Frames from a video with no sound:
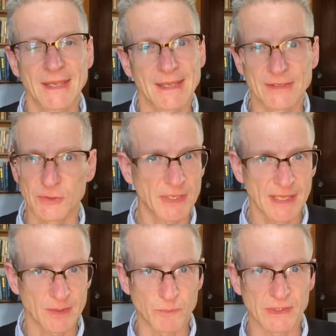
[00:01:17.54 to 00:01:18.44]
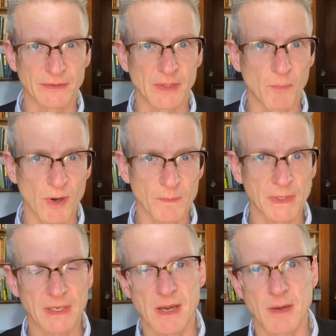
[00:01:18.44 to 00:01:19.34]
and you can't build an
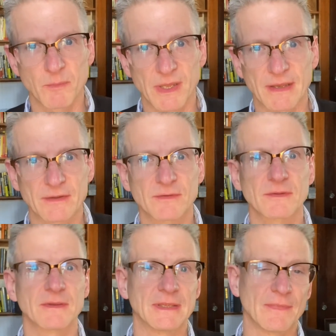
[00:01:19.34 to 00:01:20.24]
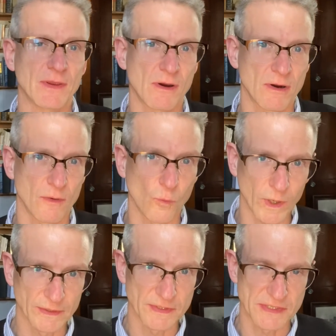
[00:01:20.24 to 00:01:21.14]
apartment complex in the
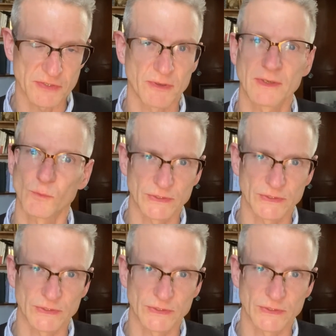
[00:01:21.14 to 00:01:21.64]
R1 district,